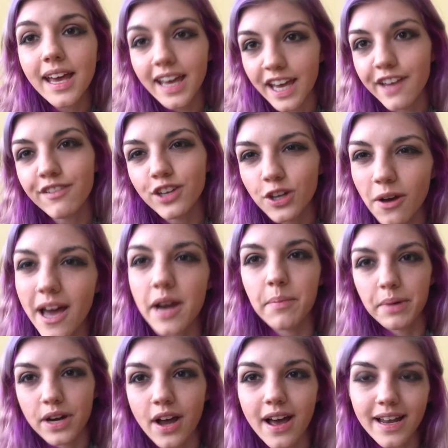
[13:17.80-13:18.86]
if you know how to
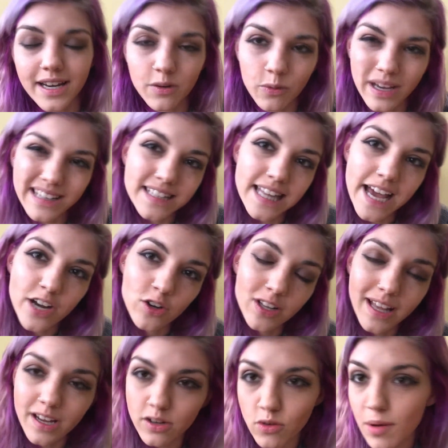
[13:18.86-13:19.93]
put on winged liner
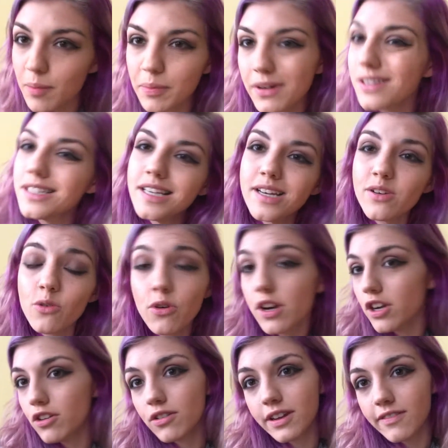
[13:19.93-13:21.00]
like a normal person, or
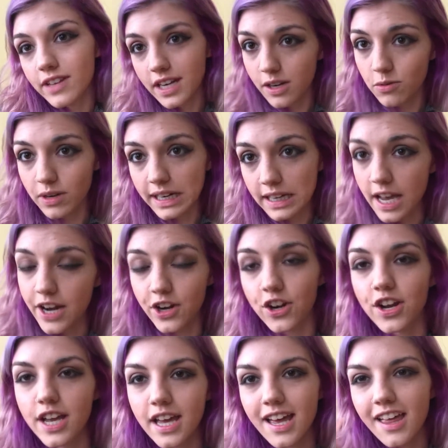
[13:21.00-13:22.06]
you don't even need winged liner,
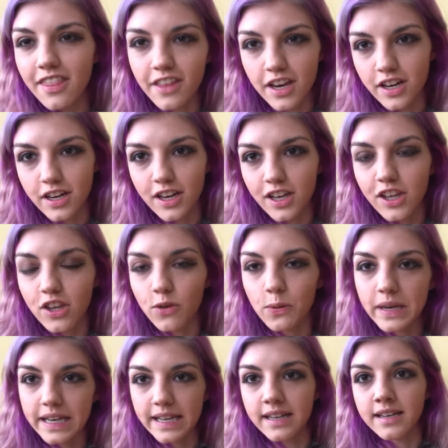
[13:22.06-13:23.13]
then you
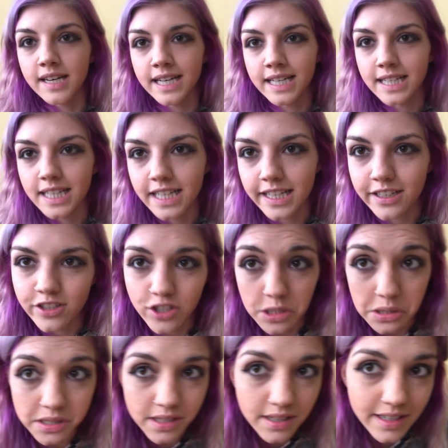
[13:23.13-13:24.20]
can
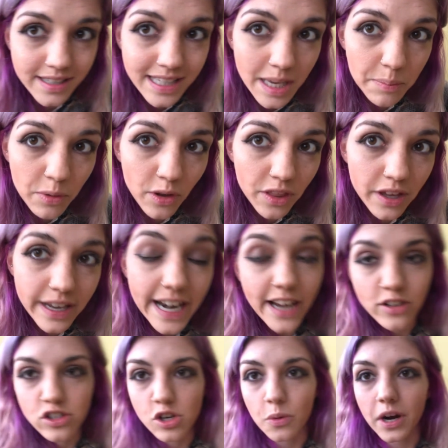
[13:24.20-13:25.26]
just skip all that
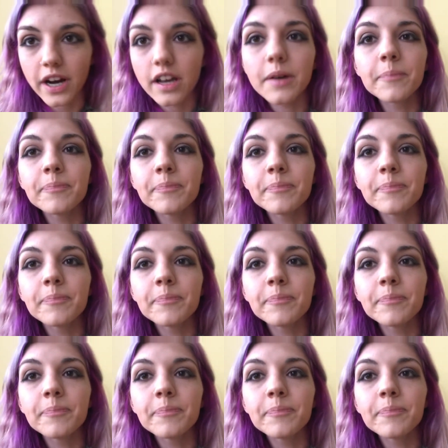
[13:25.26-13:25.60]
extra work.